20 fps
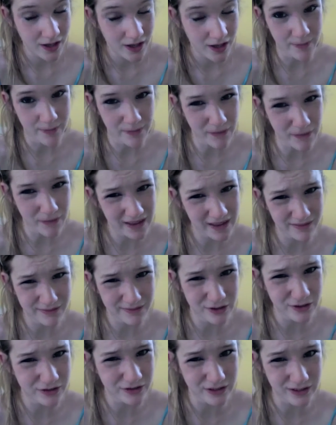I mean,
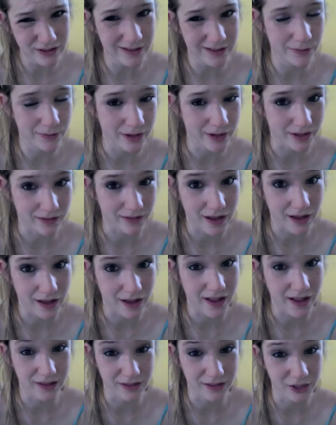you can look like you're wearing a
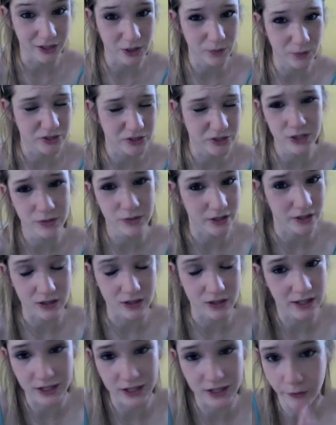little, but you don't want to
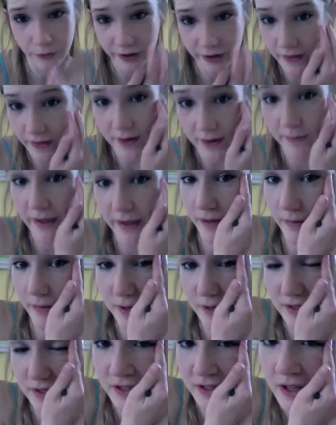look like you're wearing a lot of makeup
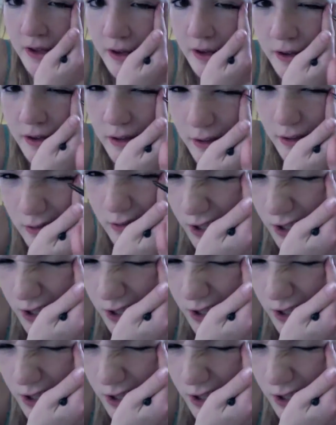because you